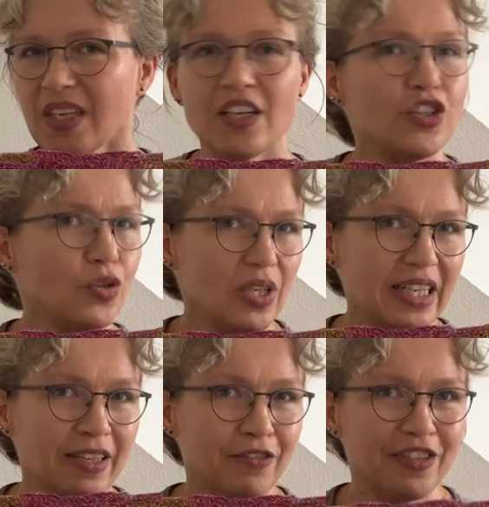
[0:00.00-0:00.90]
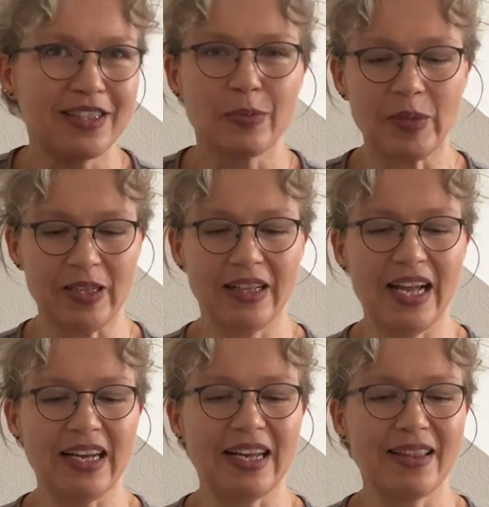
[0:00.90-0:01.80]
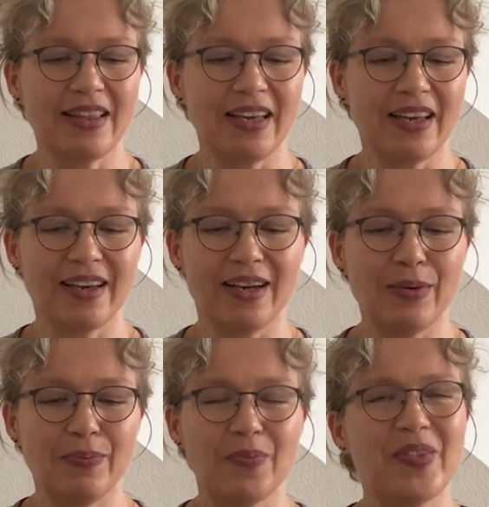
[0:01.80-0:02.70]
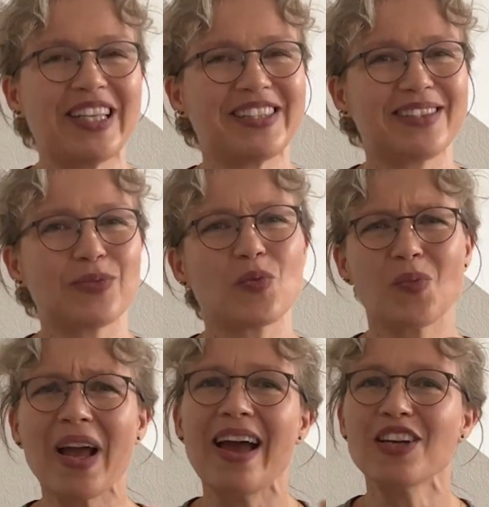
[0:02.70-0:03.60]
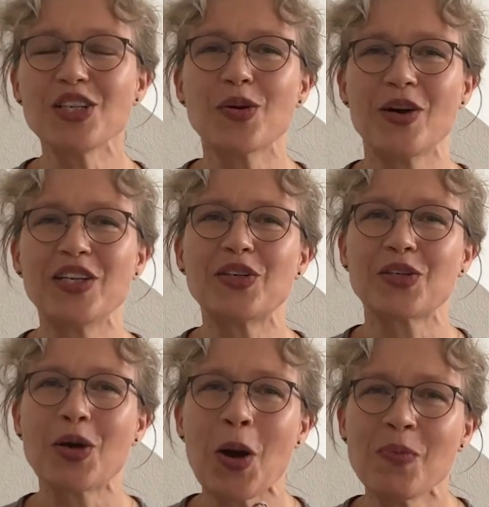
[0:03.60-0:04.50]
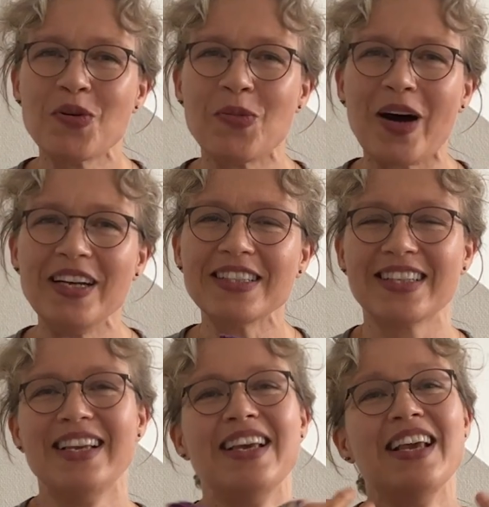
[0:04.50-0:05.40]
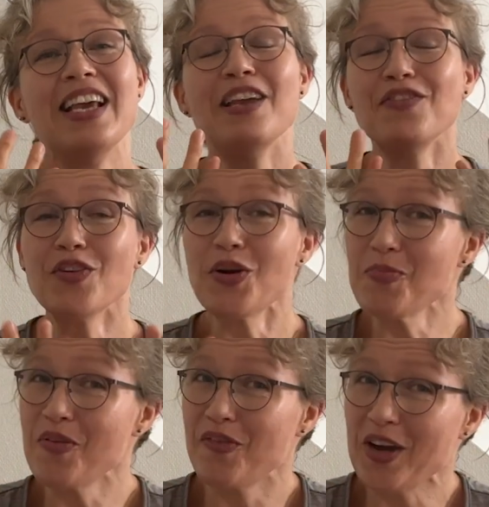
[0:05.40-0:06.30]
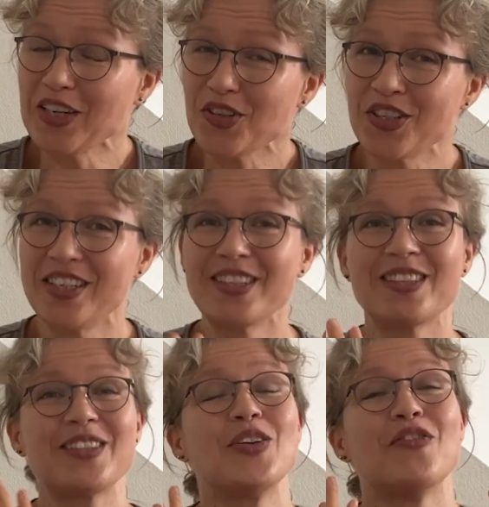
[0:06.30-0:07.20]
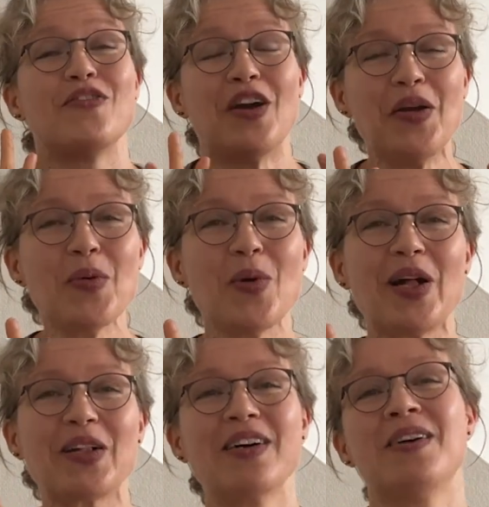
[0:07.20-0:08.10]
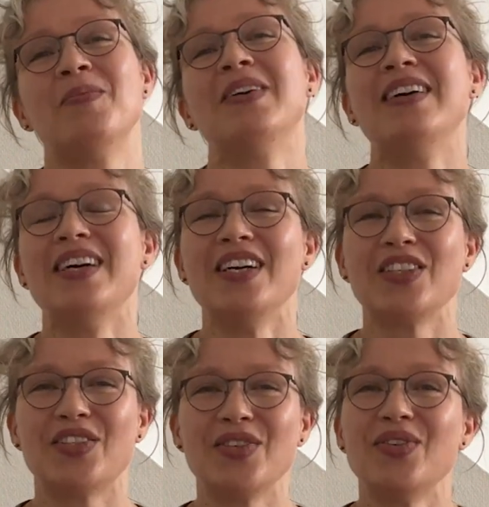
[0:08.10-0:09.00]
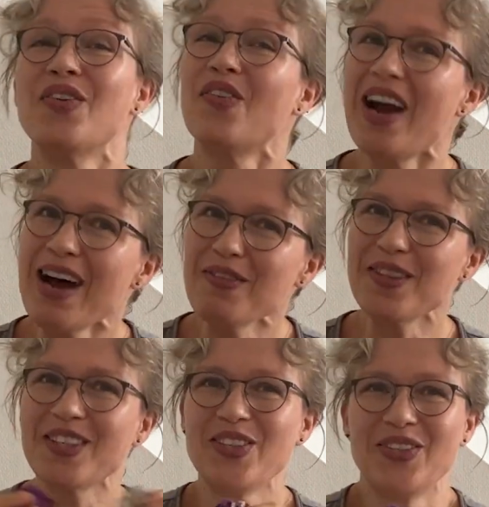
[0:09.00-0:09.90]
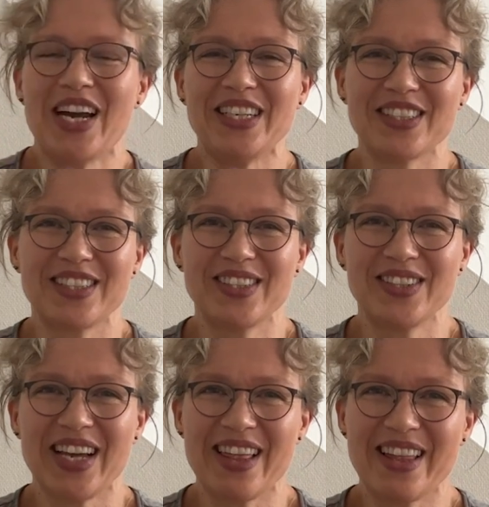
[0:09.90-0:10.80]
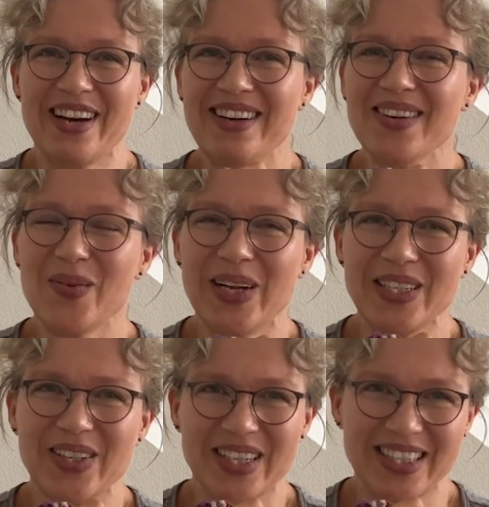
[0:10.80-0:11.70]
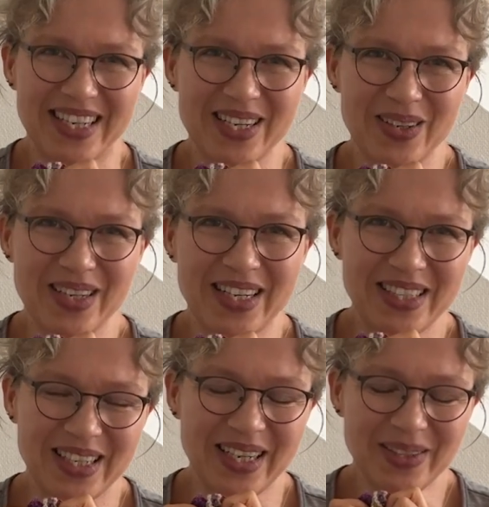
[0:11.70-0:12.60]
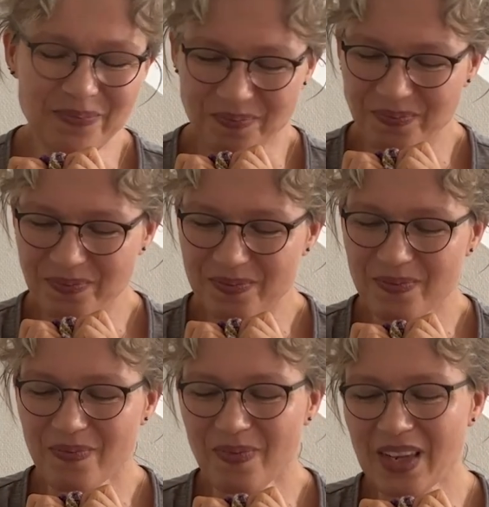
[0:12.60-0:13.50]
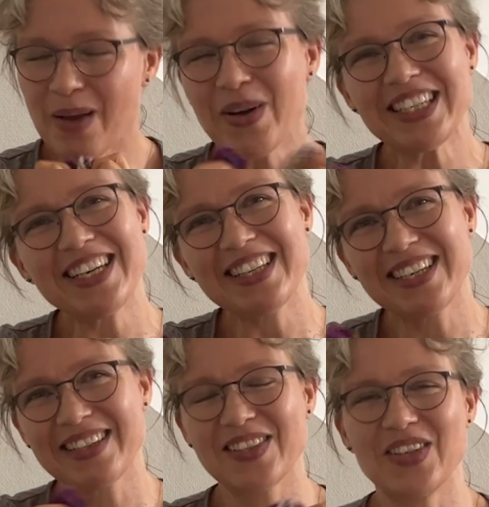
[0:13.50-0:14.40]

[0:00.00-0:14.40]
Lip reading: totally invisible. And I think that's actually quite a good compromise. If you're a perfectionist, you're very welcome to graft the 2 edges together when you are done knitting. But I think it's not